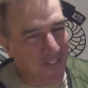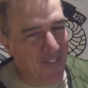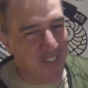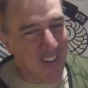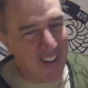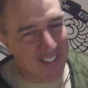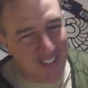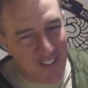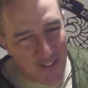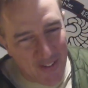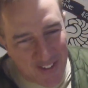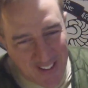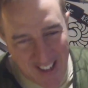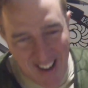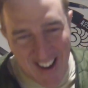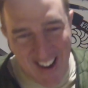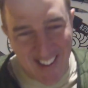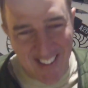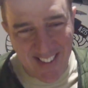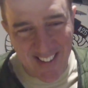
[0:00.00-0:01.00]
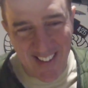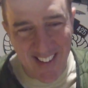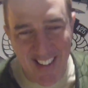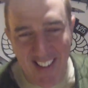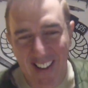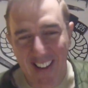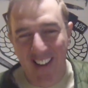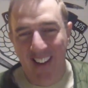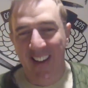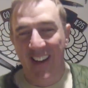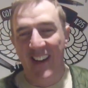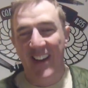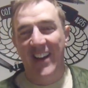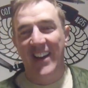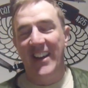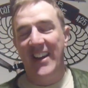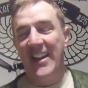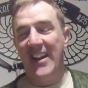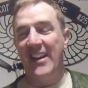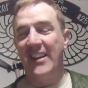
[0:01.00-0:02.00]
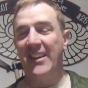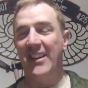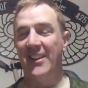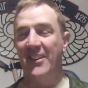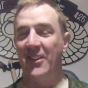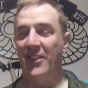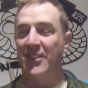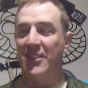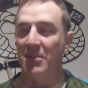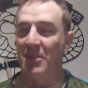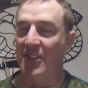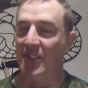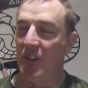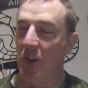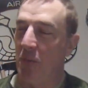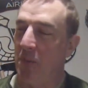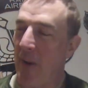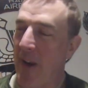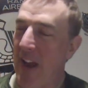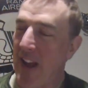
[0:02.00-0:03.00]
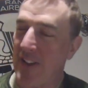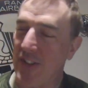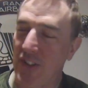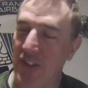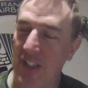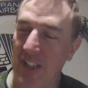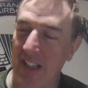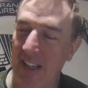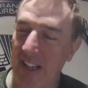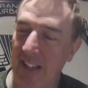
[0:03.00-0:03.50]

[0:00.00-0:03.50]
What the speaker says: Fuck those guys. Yeah, you're gonna do some stupid ass shit